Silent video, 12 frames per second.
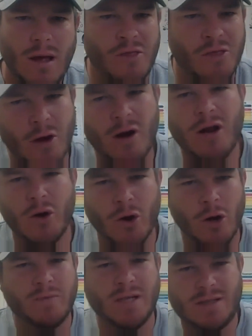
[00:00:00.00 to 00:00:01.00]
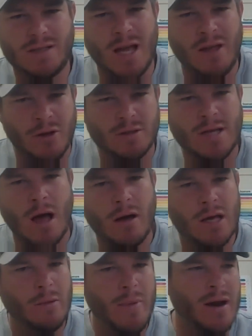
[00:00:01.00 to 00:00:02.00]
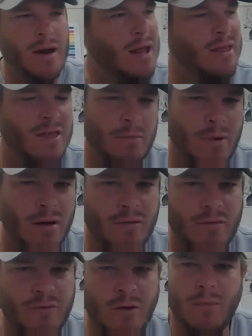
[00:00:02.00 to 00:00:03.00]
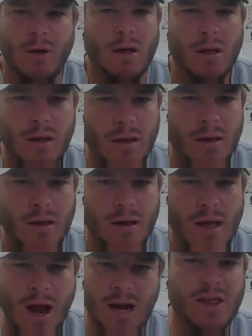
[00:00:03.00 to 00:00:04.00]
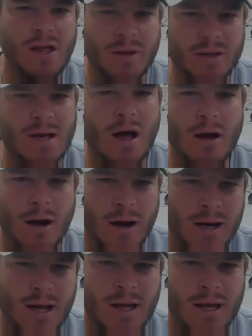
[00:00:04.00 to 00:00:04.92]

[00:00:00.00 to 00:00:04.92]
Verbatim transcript: and they're in a group just and they're talking about anything but football, anything but soccer, and